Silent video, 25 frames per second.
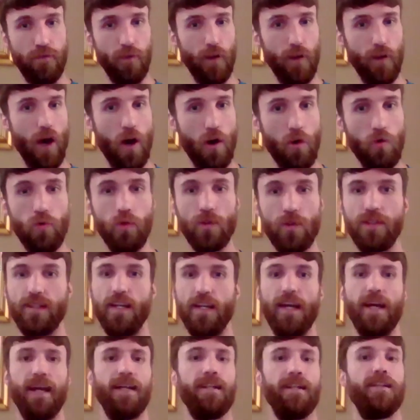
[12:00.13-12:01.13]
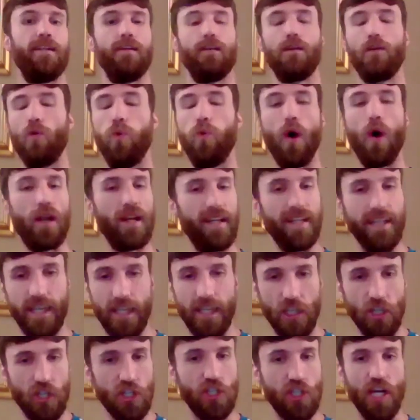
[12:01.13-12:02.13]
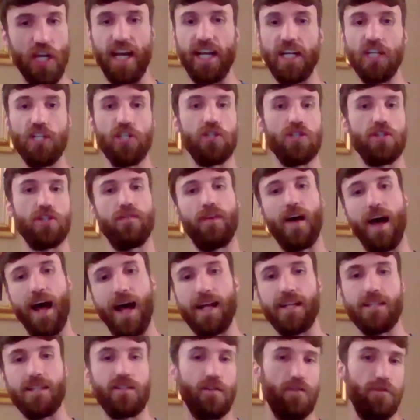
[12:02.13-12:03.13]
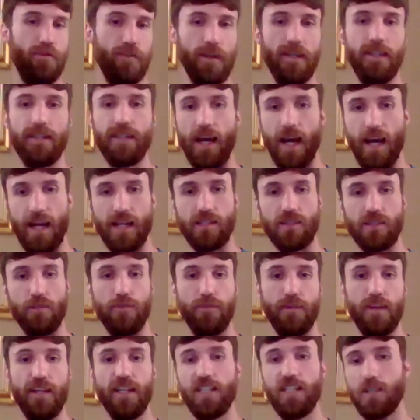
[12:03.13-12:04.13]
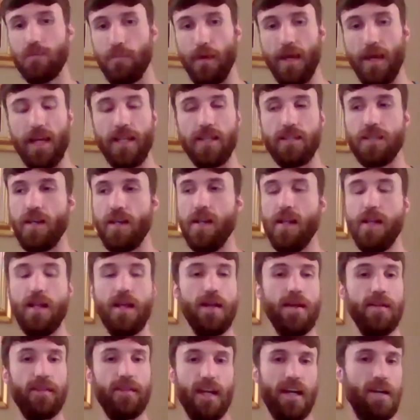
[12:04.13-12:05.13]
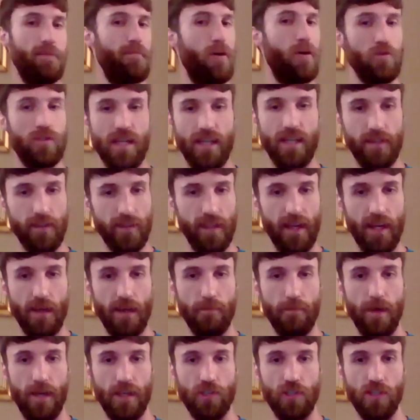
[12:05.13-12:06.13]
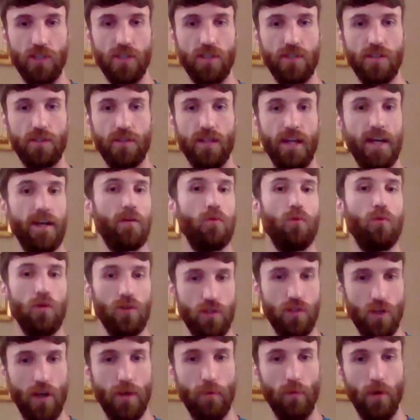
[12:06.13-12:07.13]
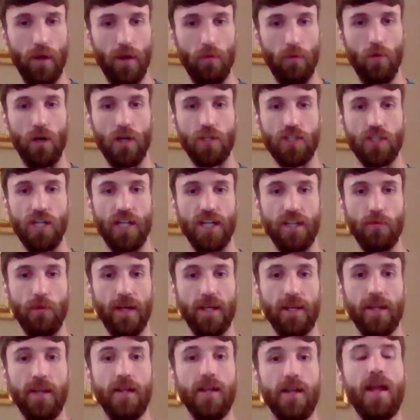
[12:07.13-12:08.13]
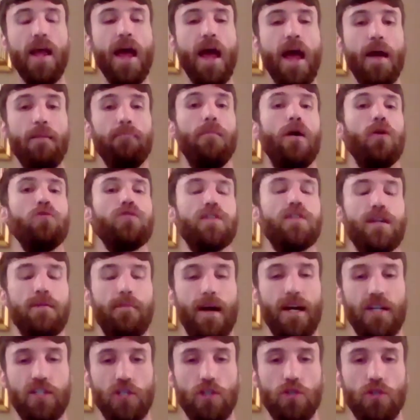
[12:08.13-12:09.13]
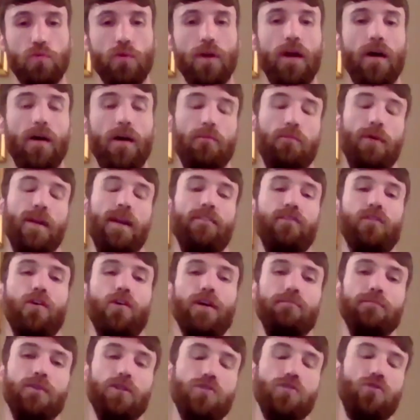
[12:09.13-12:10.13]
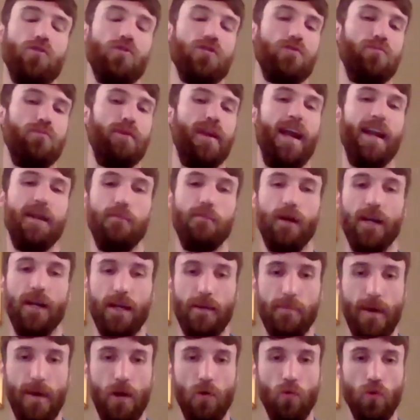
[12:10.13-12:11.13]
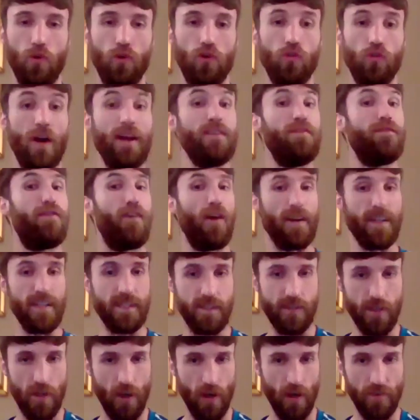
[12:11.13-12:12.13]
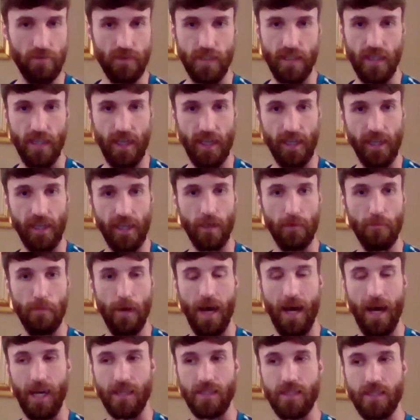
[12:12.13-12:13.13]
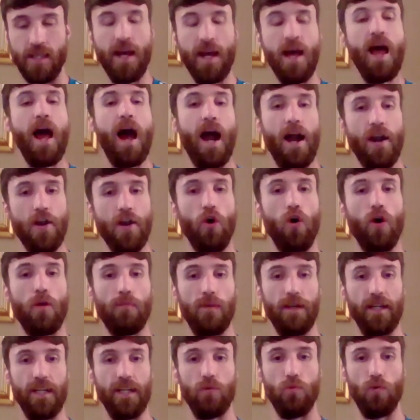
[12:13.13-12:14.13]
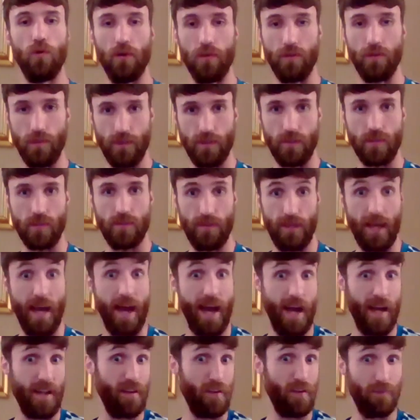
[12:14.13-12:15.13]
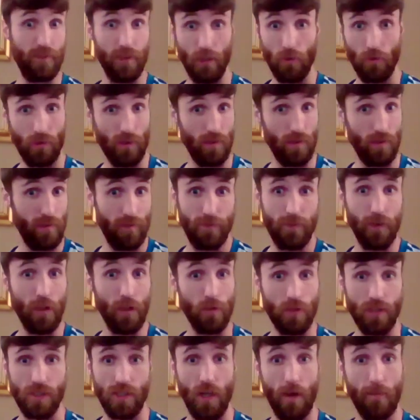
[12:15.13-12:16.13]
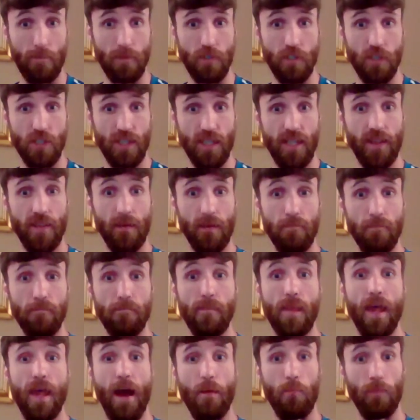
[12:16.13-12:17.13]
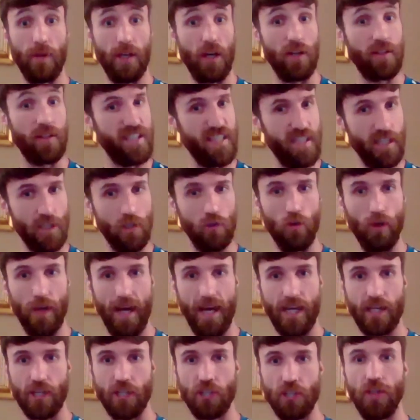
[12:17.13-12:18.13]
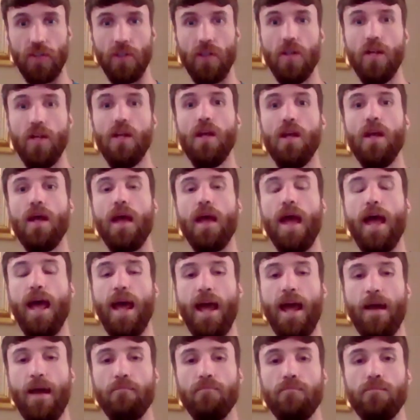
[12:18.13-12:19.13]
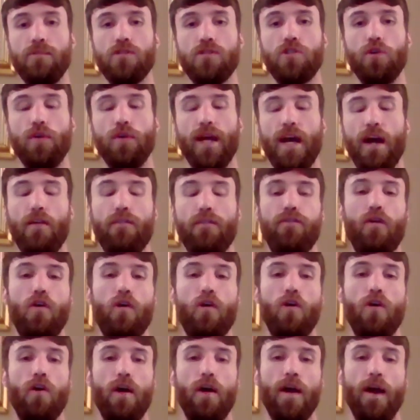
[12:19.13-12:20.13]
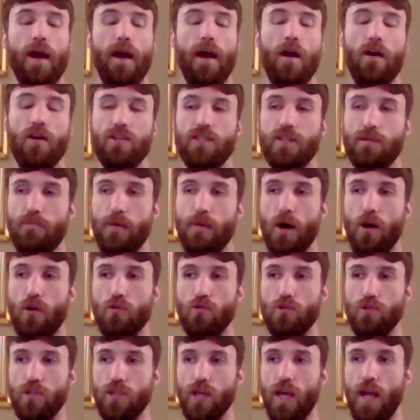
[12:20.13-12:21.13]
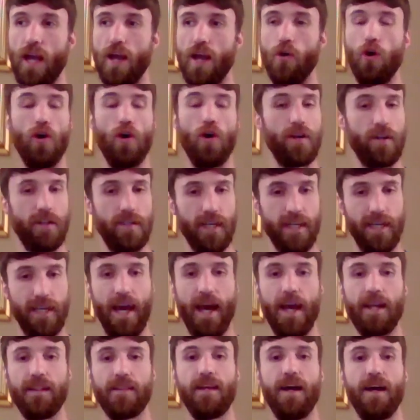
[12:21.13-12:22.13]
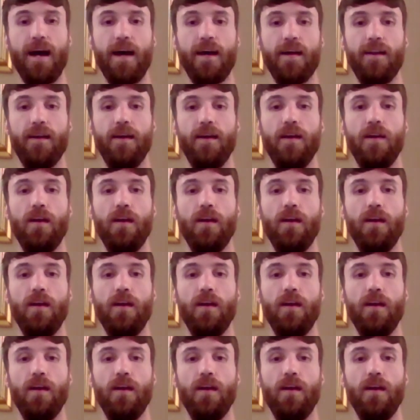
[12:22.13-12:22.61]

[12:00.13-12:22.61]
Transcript: flow, the quality exchanges of hands to feet, the hands to feet spins, they're the most entertaining matches. They're the ones I want to watch anyway. Mm-hmm. Most of the matches, when I, whenever I'm discussing with anybody about great fights that I've seen in the past, are normally the ones that had the fewer, fewer stoppages in them. And we got to see good action. Um, so therefore, I suppose, in order to get that,